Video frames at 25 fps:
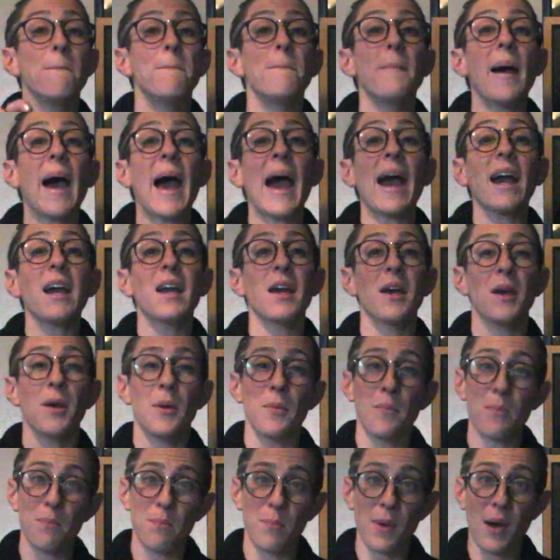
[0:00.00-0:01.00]

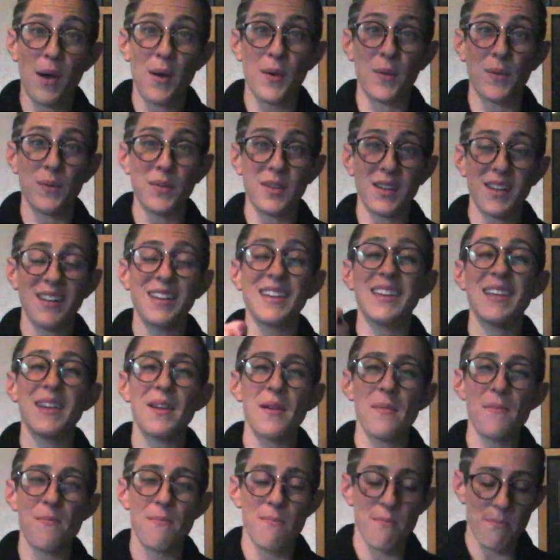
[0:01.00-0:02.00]
Backbone,
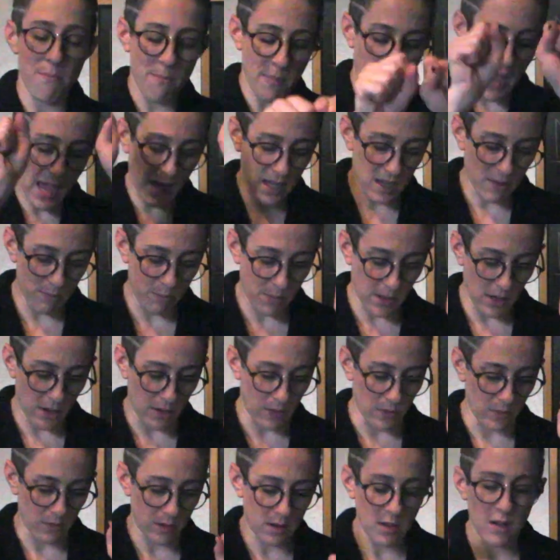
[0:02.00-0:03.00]

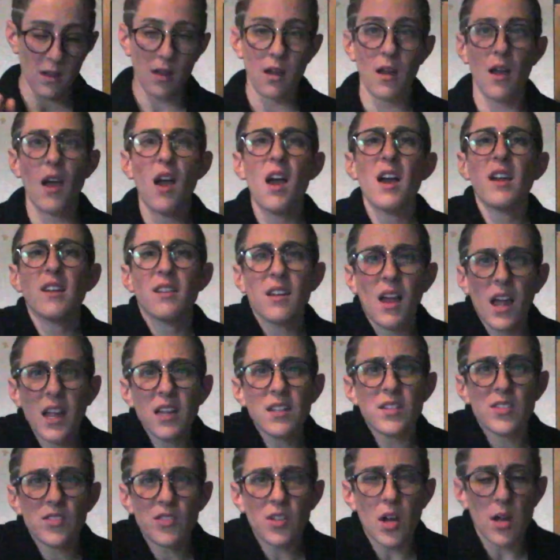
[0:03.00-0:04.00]
backbone.
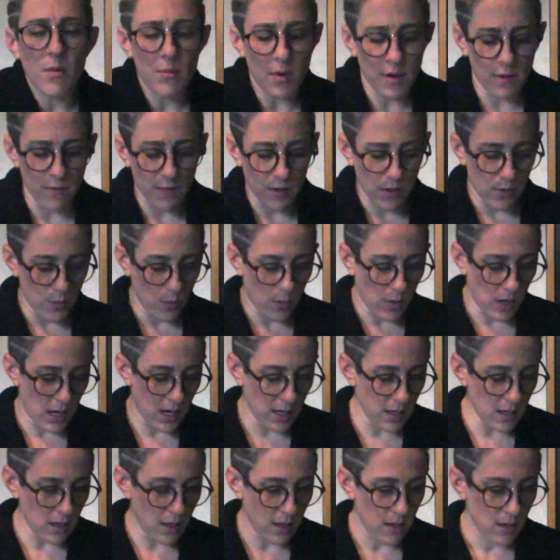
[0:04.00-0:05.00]
Nice job,
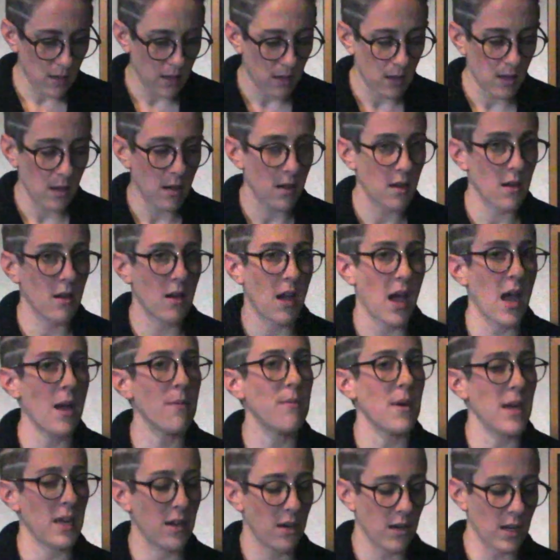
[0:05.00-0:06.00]
everyone.
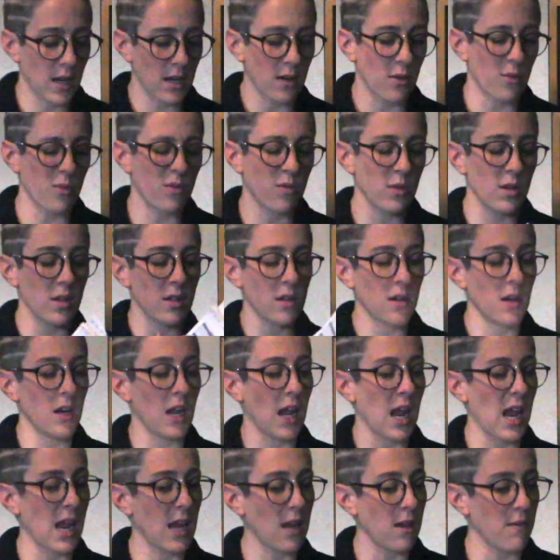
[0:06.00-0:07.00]
I bet you're getting a real good
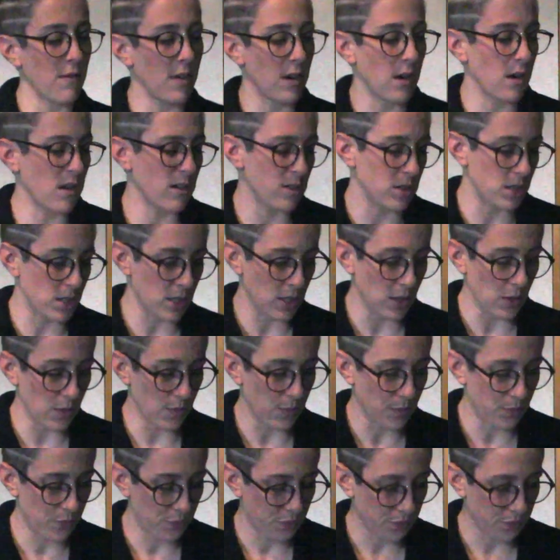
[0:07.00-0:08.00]
hang of it, aren't you?